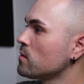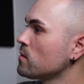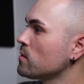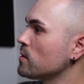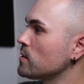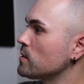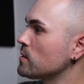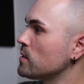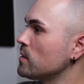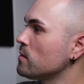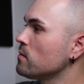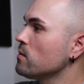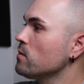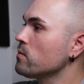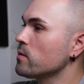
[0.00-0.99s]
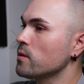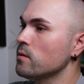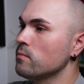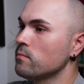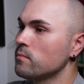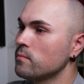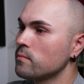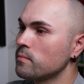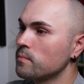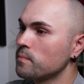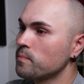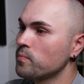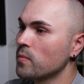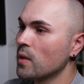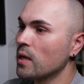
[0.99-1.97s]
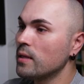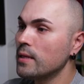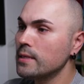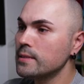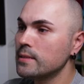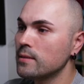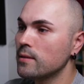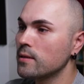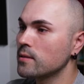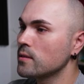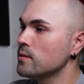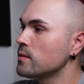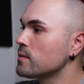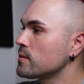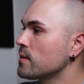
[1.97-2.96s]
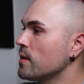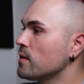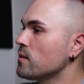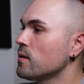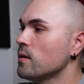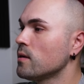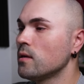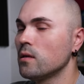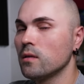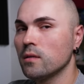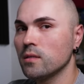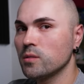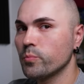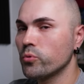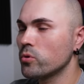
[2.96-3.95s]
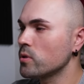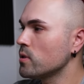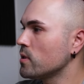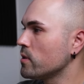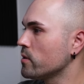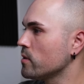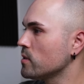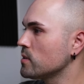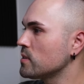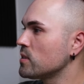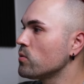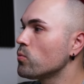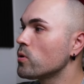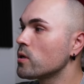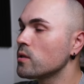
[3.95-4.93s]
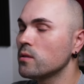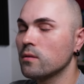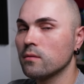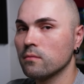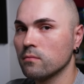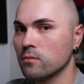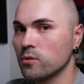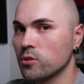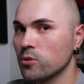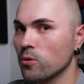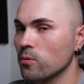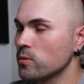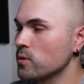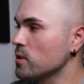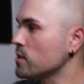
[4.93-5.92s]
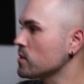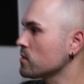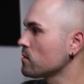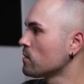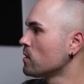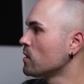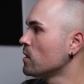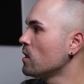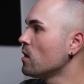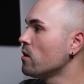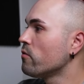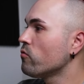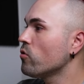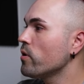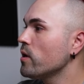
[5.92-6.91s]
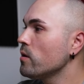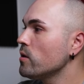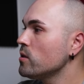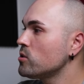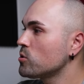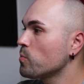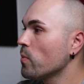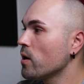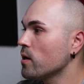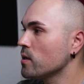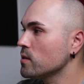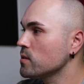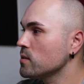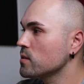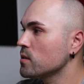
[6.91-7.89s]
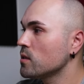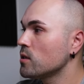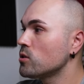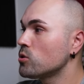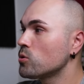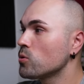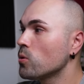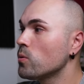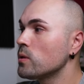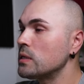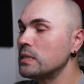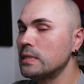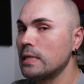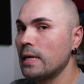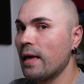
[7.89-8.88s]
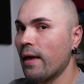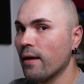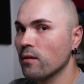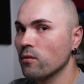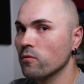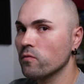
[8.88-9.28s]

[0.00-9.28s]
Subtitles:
Let's see. Okay. Last selected this date. Let's put it here and see what it shows us. For each month, it shows us the end of